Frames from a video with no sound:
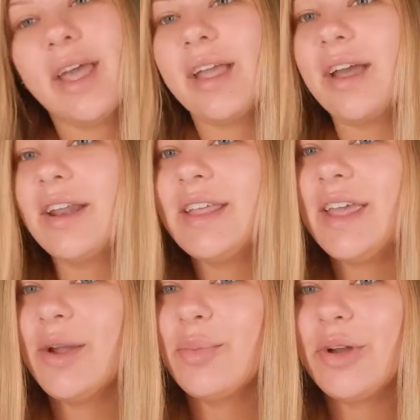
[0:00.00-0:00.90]
I got a
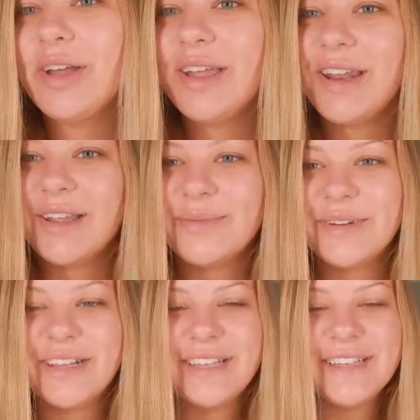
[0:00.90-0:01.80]
camera and I'm
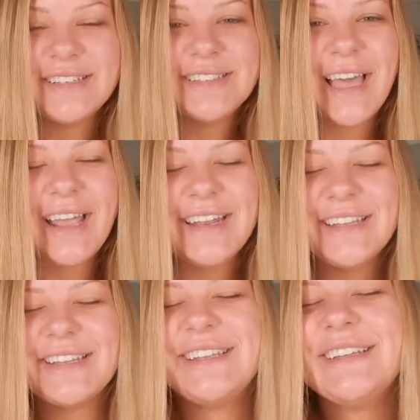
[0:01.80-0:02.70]
really
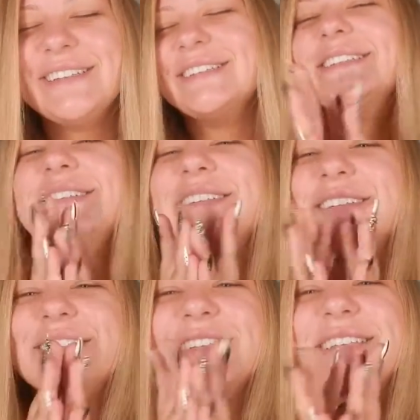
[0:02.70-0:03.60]

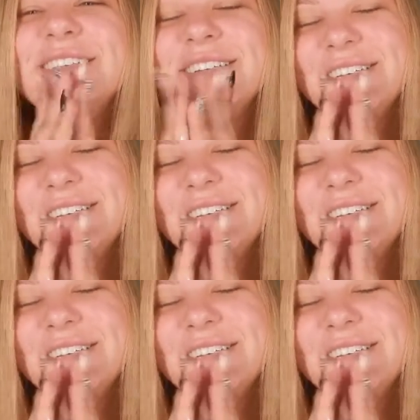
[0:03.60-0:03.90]
excited.